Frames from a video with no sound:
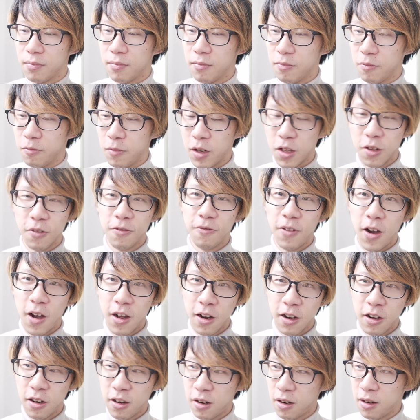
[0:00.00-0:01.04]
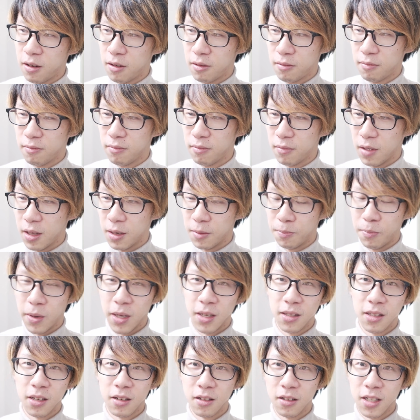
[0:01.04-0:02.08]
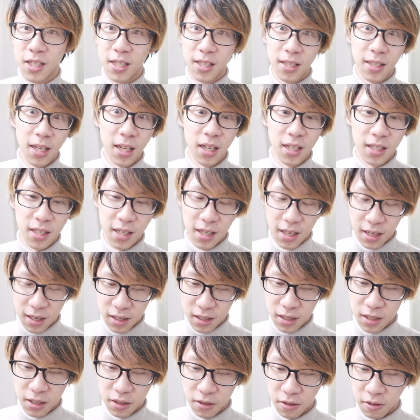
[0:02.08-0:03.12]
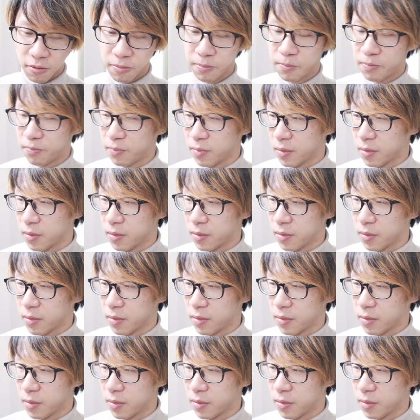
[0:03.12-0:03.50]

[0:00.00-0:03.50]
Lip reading: when you fire, it basically sinks into